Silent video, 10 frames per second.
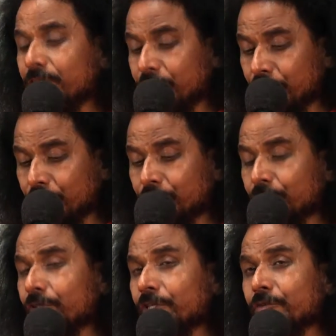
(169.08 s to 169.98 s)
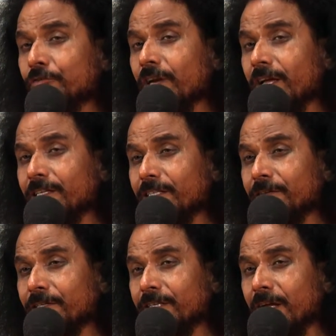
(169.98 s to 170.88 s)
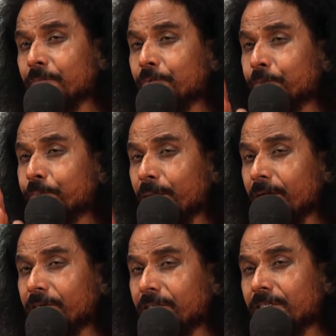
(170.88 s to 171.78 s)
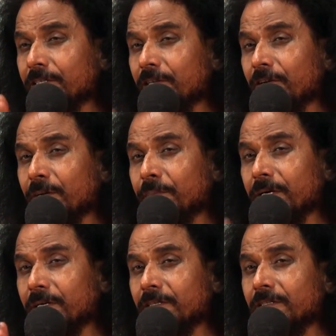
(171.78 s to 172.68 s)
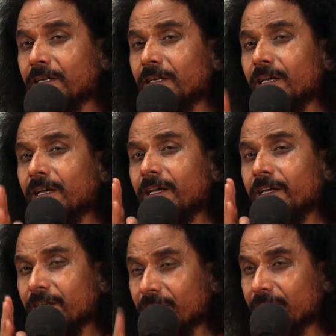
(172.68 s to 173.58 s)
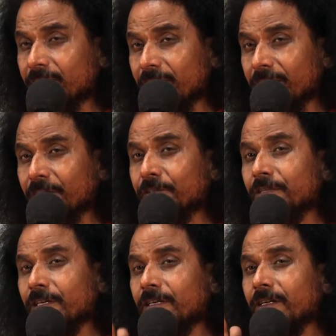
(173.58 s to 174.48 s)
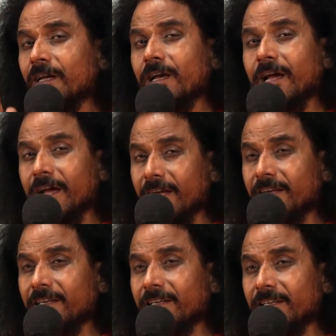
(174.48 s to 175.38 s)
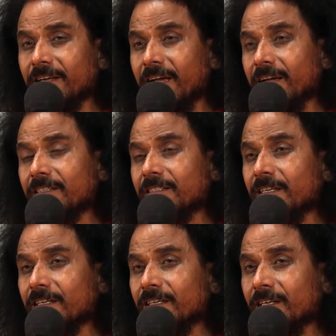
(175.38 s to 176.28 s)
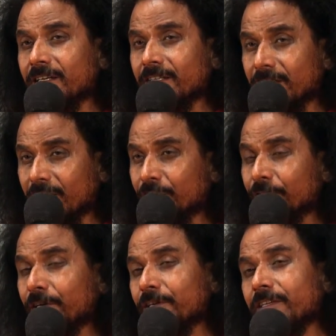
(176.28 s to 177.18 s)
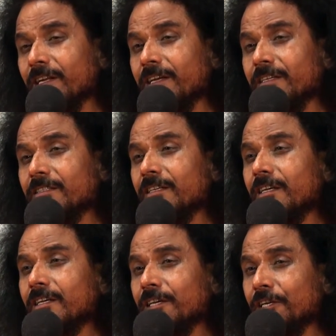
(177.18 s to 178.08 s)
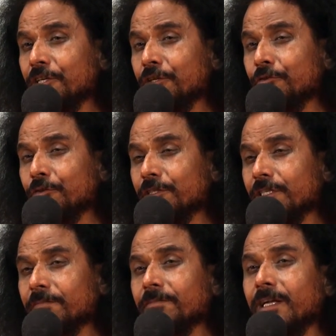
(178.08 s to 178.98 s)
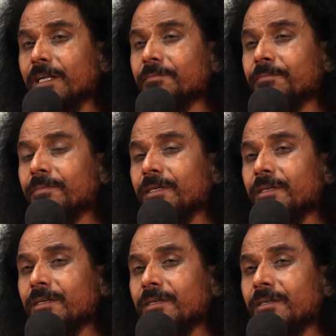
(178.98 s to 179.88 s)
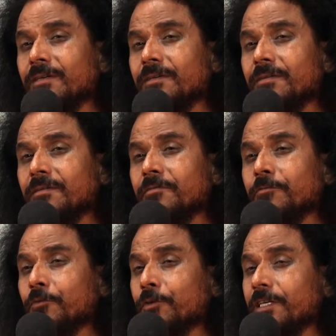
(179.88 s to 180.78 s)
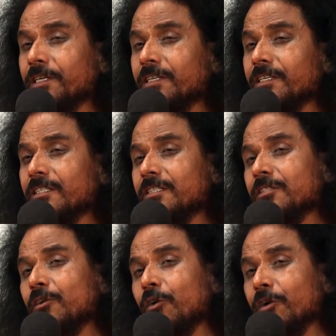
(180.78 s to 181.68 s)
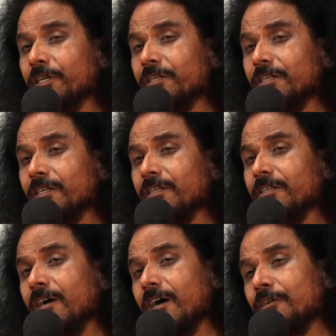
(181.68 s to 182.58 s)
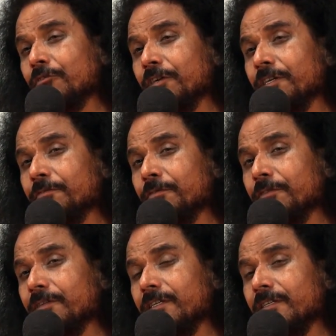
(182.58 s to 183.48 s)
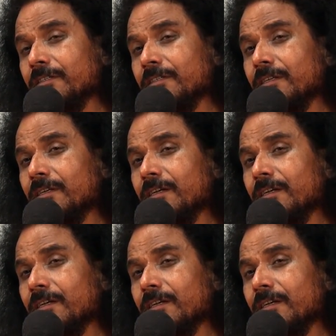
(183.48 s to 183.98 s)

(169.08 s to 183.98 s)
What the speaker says: You should utilize our time to practice Kriyayoga meditation in seclusion and in action. Then you will realize in due course of time, 14 years or 18 or 24 years,